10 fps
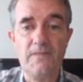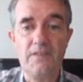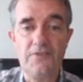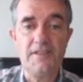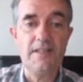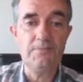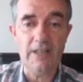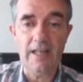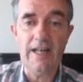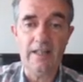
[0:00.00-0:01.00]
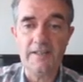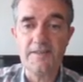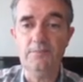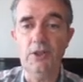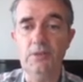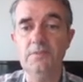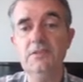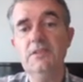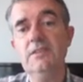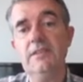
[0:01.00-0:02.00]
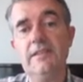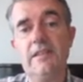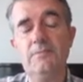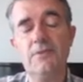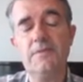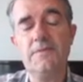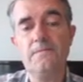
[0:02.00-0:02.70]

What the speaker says: For example, our Alice and Bob examples.